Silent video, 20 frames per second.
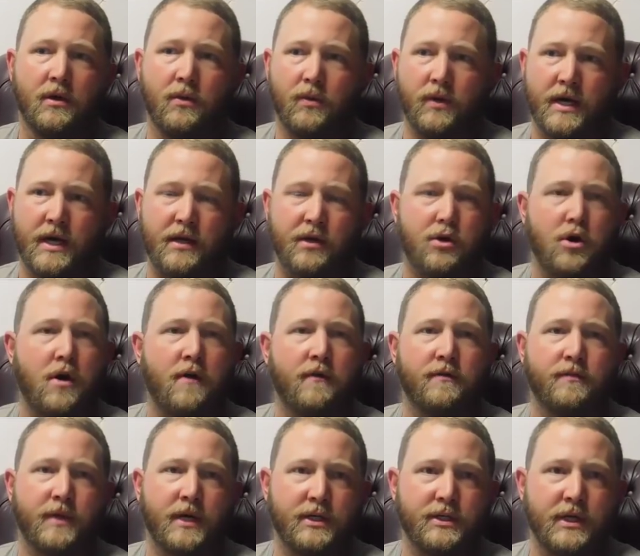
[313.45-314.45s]
We got
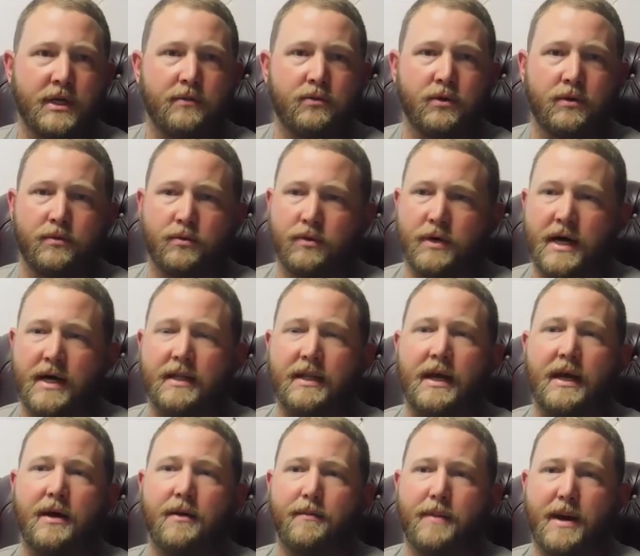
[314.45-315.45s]
with Bay Jamboree, but right
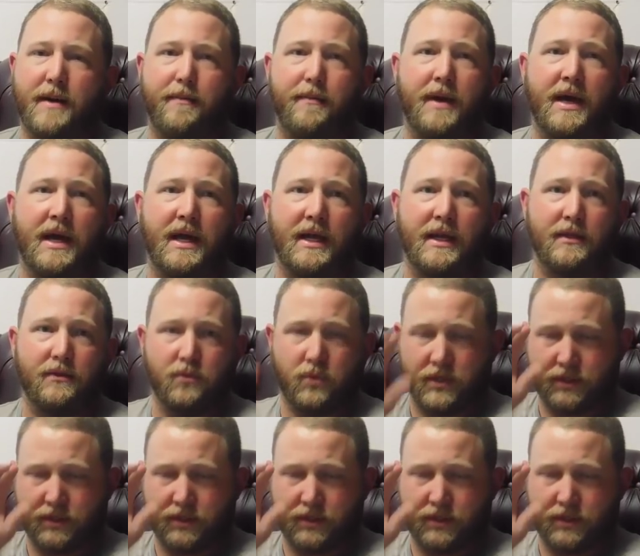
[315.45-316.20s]
now my main,